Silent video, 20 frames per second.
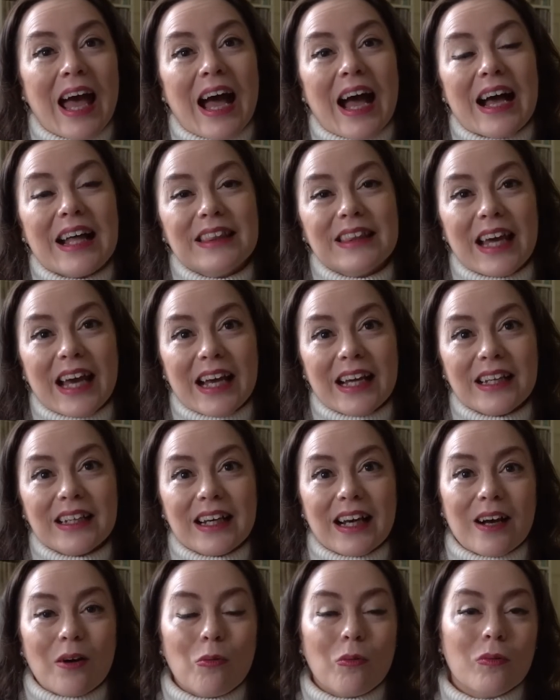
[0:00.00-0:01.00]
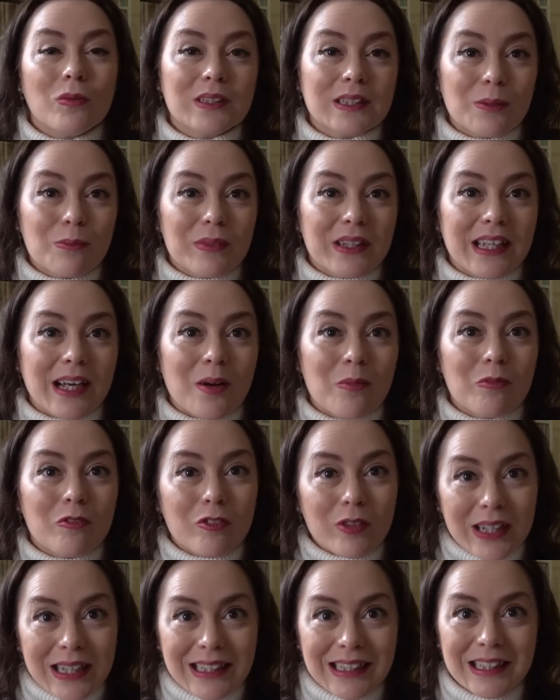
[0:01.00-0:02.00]
And then something I'm
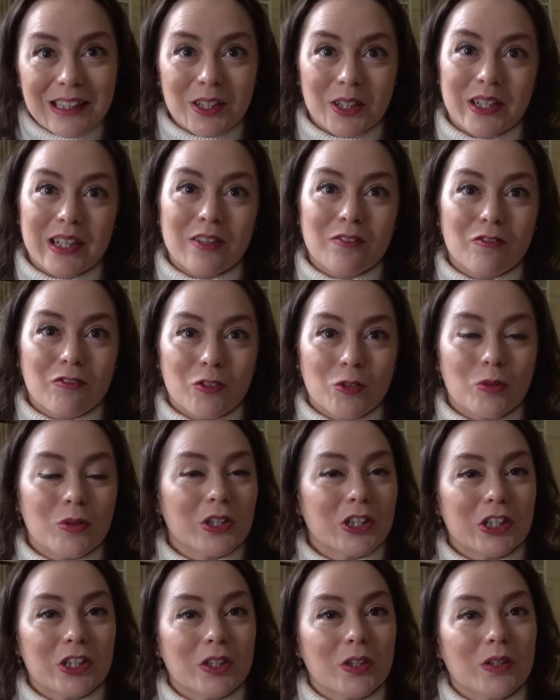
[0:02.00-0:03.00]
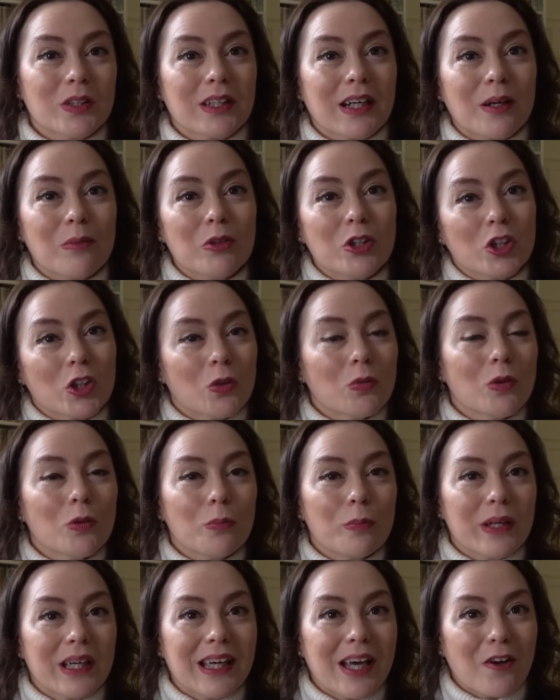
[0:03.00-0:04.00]
really looking forward to, that I'm sure
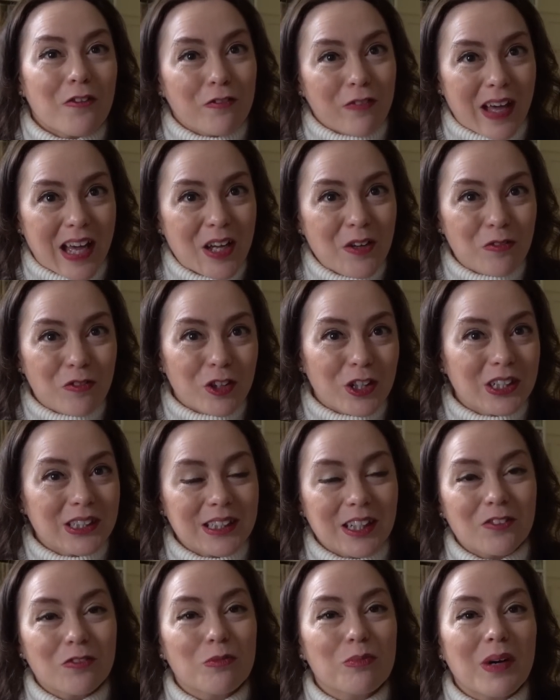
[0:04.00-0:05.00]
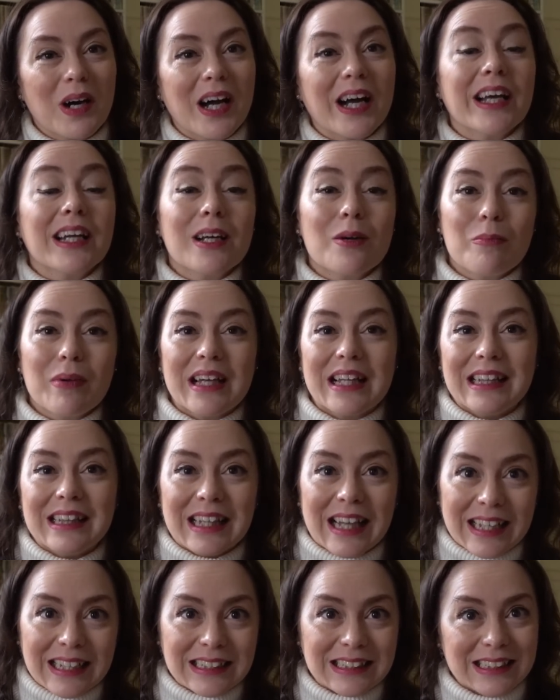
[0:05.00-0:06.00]
will be a favourite of mine a bit
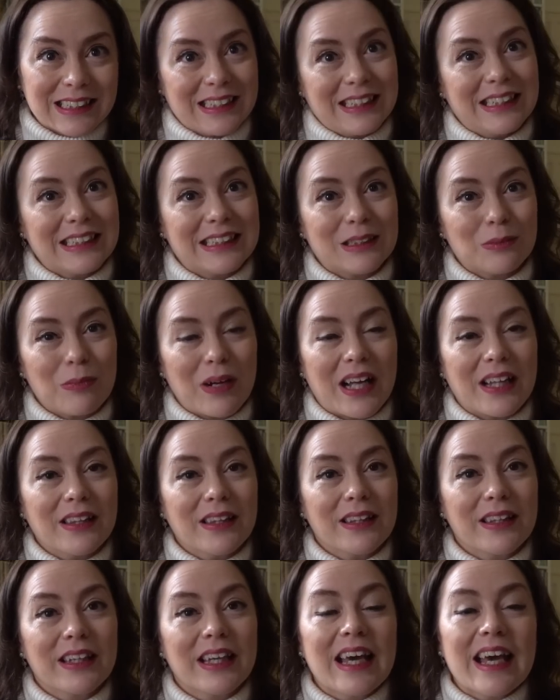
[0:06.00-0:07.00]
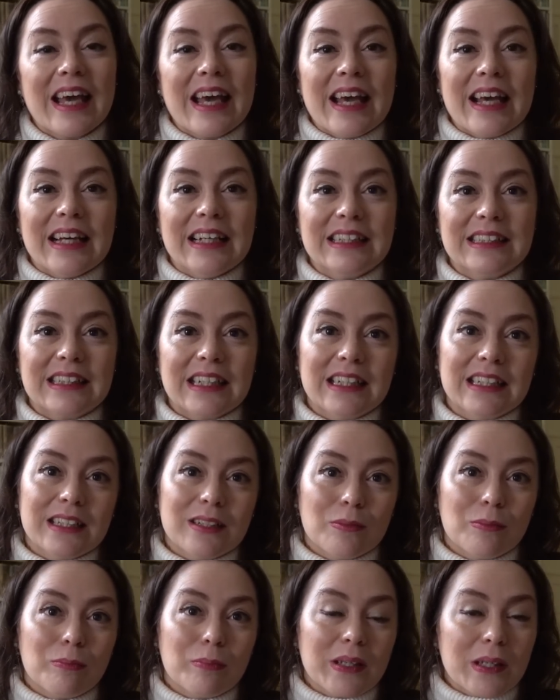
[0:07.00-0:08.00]
later this month, is that
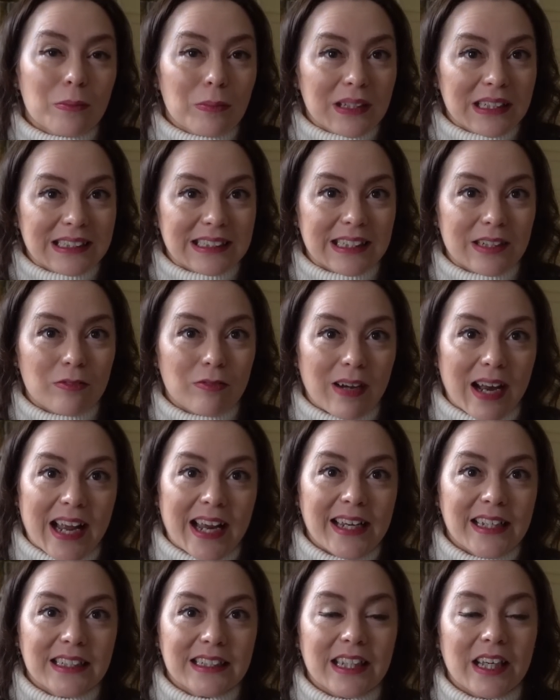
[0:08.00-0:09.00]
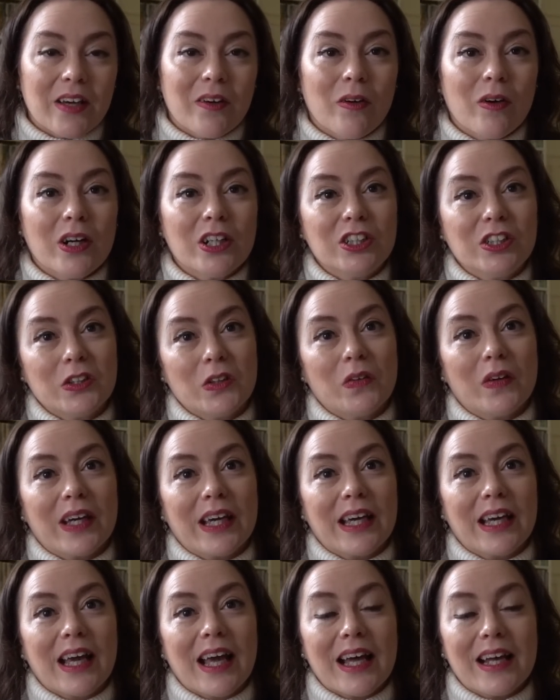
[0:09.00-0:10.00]
the BBC Radio are
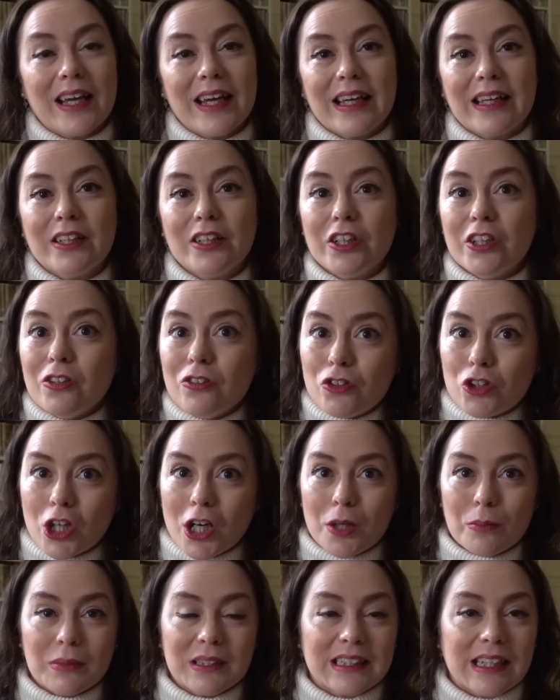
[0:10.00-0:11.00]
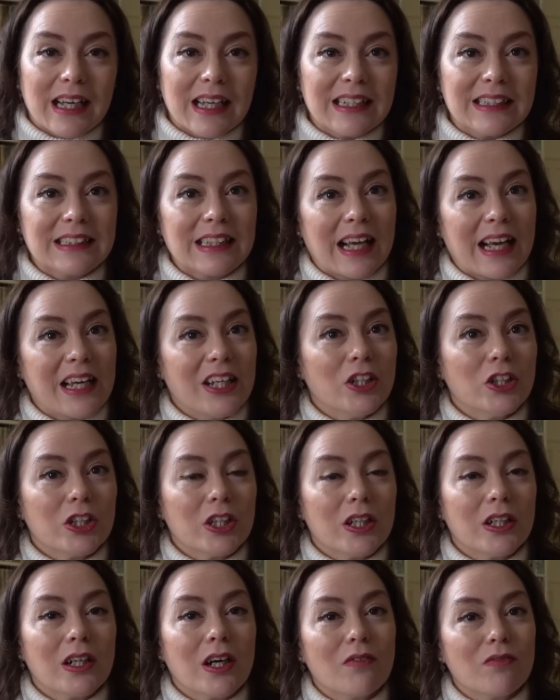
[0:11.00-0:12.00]
doing a new
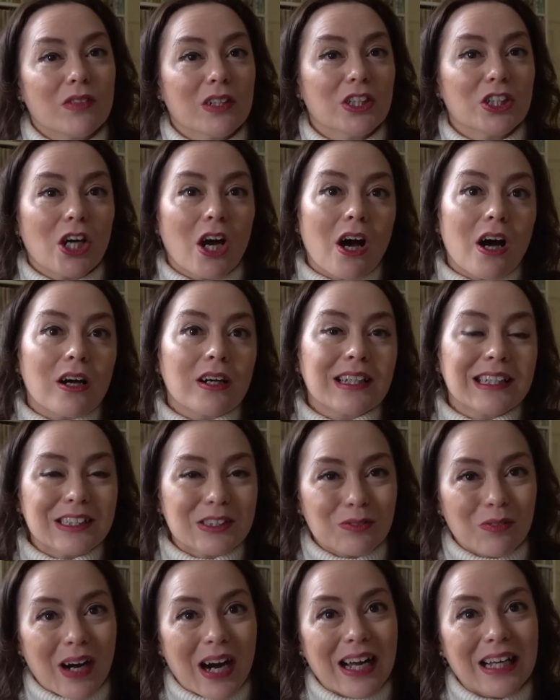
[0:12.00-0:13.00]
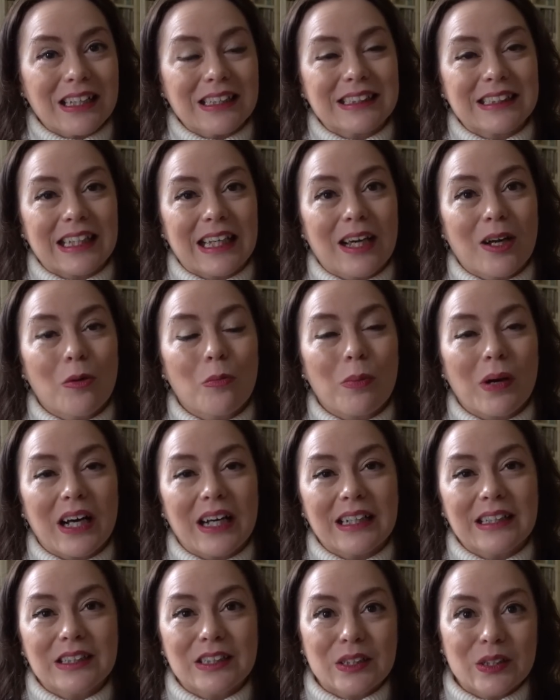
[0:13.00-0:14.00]
dramatisation of The Dark is Rising
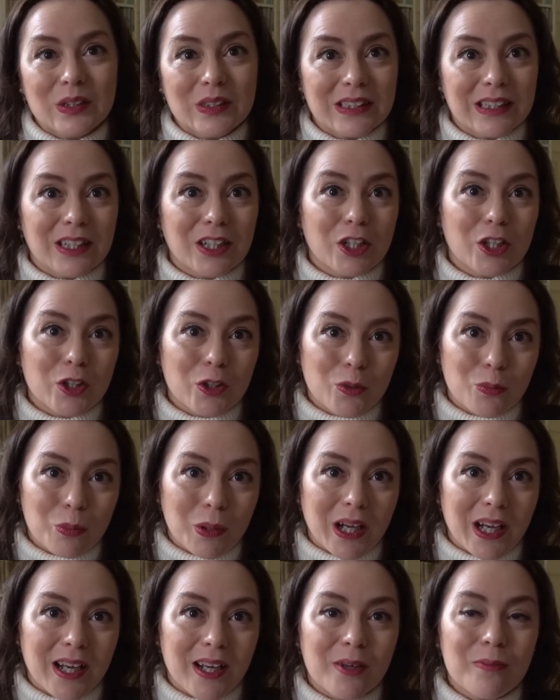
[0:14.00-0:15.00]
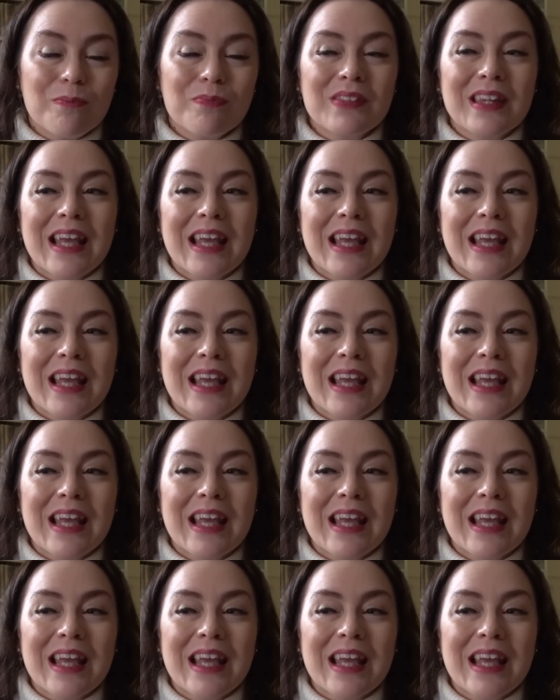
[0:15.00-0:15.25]
by Susan Cooper,